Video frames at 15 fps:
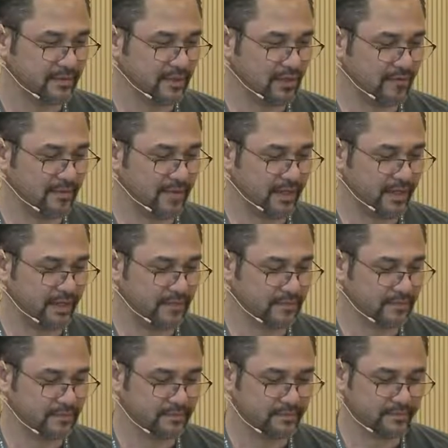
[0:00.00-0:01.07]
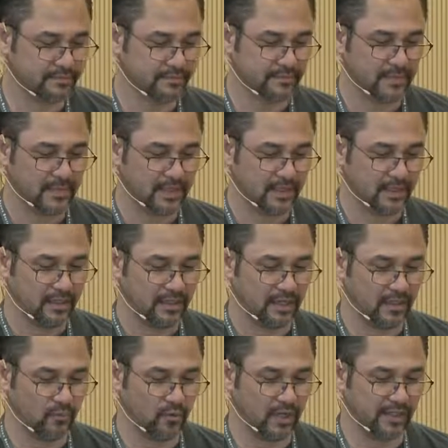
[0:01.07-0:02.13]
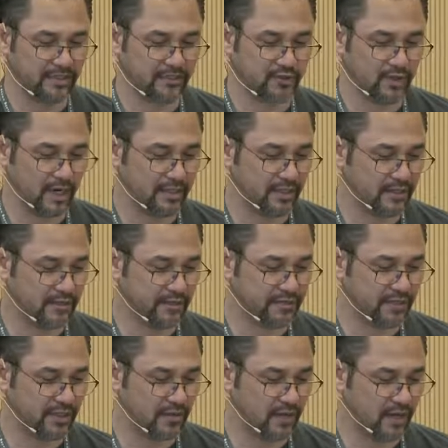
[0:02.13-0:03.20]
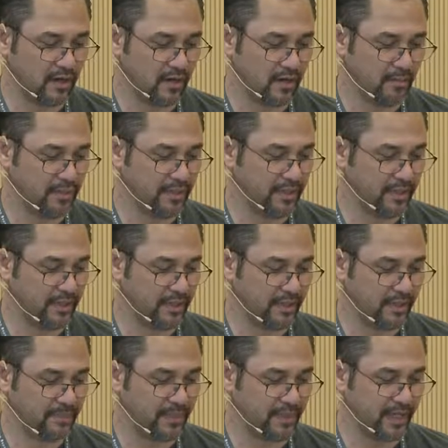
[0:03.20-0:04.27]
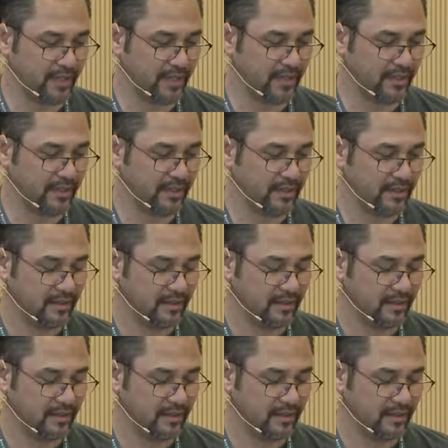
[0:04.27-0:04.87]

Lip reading: over there. And while it's trying to do so, I'll put up a